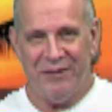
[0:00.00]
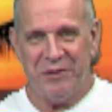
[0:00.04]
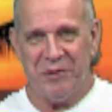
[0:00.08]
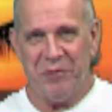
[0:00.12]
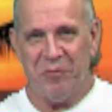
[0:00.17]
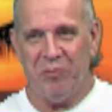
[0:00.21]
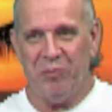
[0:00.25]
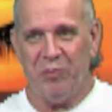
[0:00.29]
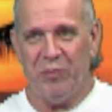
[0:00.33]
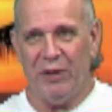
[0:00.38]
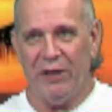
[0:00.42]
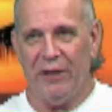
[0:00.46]

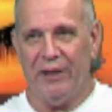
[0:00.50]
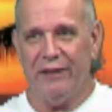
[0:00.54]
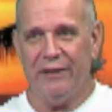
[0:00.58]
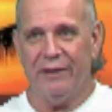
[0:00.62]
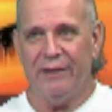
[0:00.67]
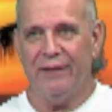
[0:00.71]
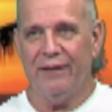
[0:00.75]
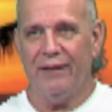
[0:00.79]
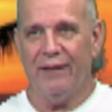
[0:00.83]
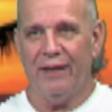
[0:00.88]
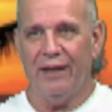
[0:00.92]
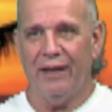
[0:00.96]
but
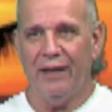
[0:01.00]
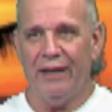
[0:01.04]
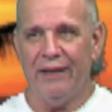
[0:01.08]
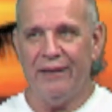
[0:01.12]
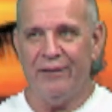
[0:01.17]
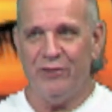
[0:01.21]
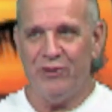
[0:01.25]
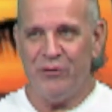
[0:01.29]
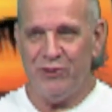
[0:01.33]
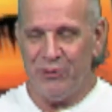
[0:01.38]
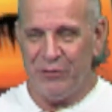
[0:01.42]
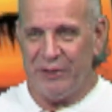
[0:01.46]
I
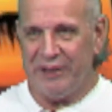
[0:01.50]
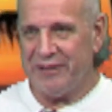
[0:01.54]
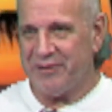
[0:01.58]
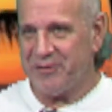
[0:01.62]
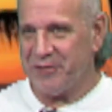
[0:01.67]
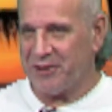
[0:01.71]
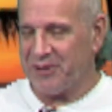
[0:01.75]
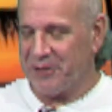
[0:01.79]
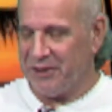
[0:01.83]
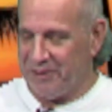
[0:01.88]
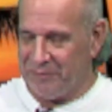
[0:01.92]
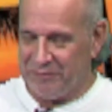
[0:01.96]
do get to
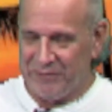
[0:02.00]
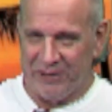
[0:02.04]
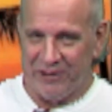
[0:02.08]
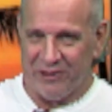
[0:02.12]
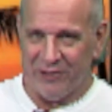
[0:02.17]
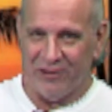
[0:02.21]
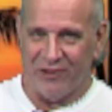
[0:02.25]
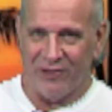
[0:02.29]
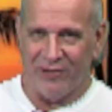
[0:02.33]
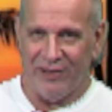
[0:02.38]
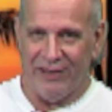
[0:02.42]
come here